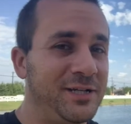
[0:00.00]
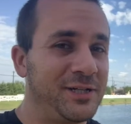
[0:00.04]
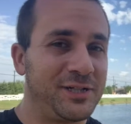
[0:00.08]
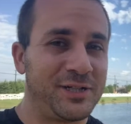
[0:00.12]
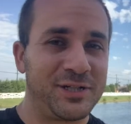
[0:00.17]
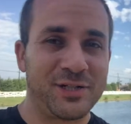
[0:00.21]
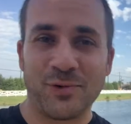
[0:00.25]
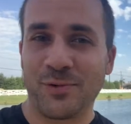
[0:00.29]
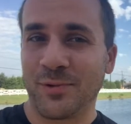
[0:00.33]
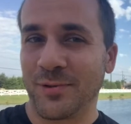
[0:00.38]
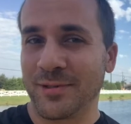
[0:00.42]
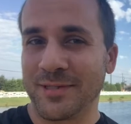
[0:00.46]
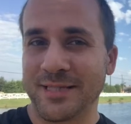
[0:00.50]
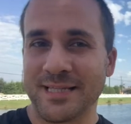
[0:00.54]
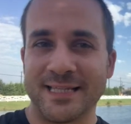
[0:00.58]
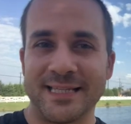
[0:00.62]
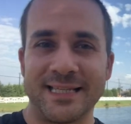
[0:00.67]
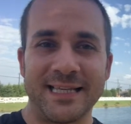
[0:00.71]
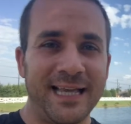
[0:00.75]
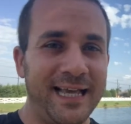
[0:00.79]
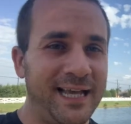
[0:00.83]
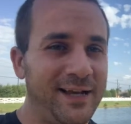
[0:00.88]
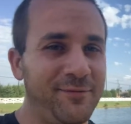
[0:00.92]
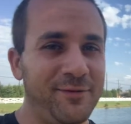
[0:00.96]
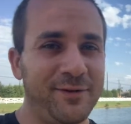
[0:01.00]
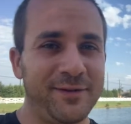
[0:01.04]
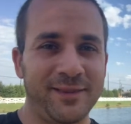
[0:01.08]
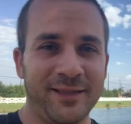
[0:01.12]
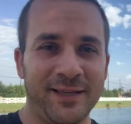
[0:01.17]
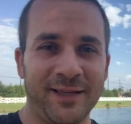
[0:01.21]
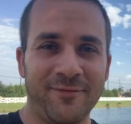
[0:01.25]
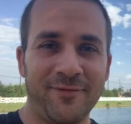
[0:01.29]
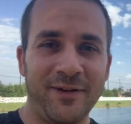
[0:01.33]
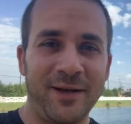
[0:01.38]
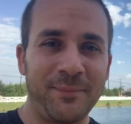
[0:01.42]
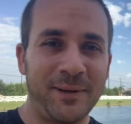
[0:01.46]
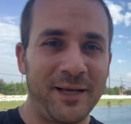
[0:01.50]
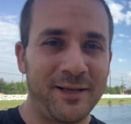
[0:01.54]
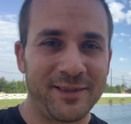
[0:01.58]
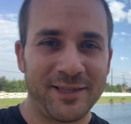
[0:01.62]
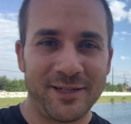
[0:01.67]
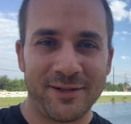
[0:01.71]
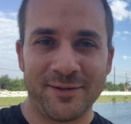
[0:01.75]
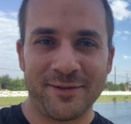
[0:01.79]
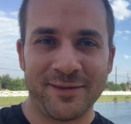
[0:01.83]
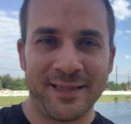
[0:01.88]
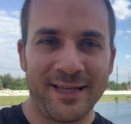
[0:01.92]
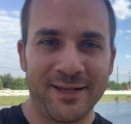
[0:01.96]
shorts, everything. If I'm out
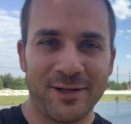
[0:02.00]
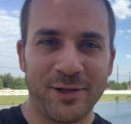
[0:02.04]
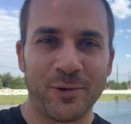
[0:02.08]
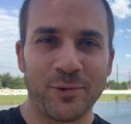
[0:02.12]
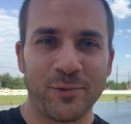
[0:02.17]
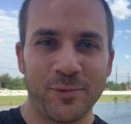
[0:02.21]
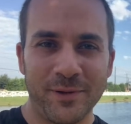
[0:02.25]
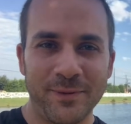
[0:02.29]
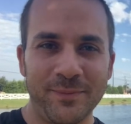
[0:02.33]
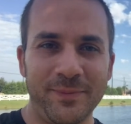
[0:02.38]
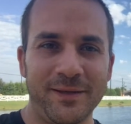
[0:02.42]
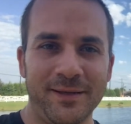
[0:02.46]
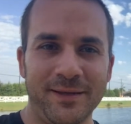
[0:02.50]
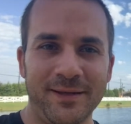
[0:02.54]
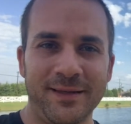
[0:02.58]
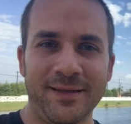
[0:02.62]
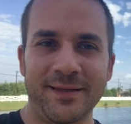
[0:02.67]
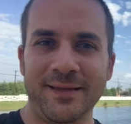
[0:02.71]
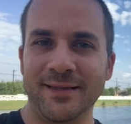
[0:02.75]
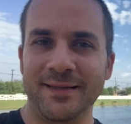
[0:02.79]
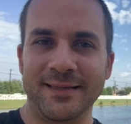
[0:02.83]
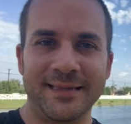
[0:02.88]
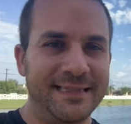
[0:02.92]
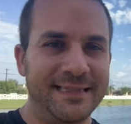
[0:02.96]
there in that Caribbean heat,